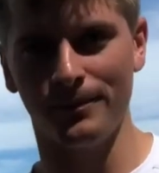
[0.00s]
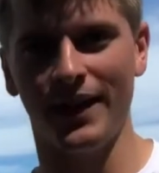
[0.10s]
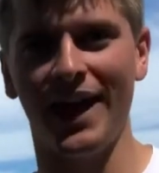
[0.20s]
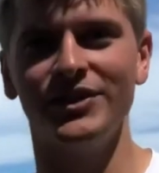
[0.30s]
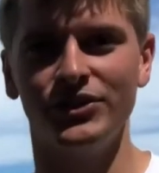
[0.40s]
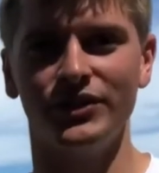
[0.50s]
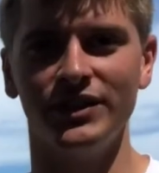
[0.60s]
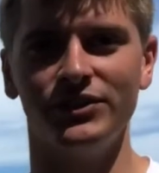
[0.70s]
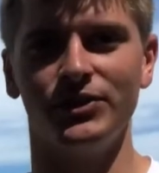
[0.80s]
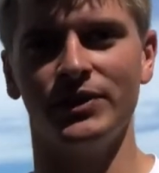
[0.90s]
enter
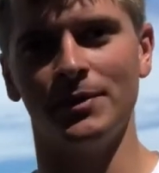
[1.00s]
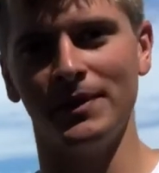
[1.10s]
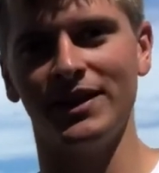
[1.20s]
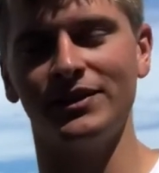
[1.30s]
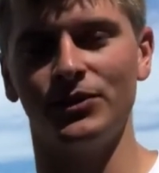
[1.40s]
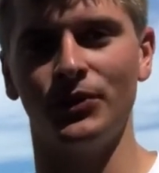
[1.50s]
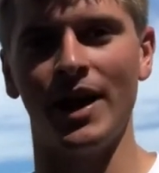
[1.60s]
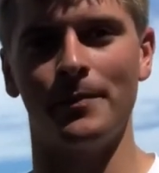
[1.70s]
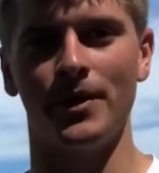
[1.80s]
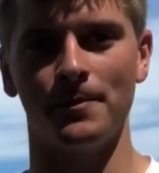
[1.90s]
into and then begin to
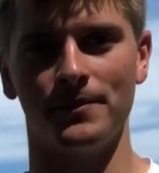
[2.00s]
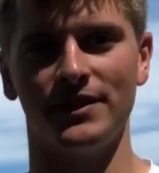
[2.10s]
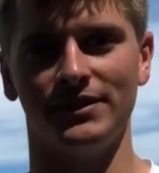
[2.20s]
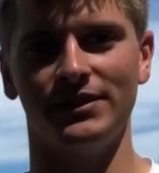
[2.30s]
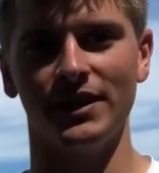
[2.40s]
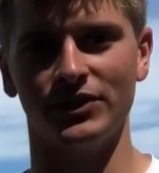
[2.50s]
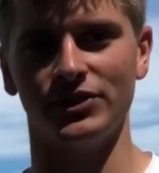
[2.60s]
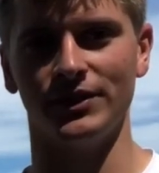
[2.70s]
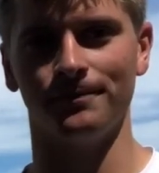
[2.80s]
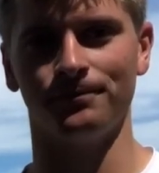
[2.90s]
wrap up this
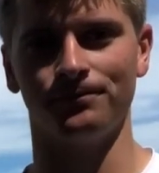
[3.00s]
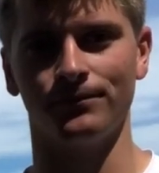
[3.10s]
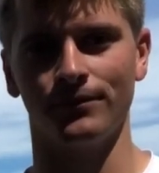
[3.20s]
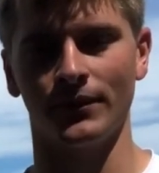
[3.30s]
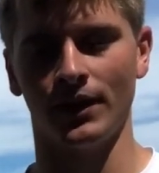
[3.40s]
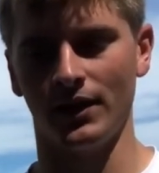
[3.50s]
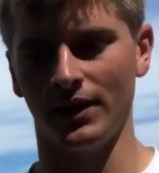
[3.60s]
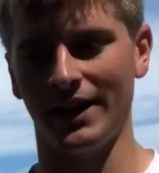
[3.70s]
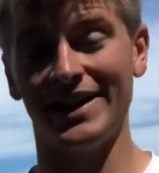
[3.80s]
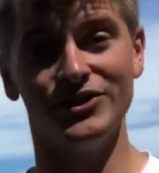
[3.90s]
section,
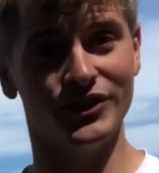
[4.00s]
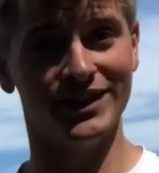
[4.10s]
entering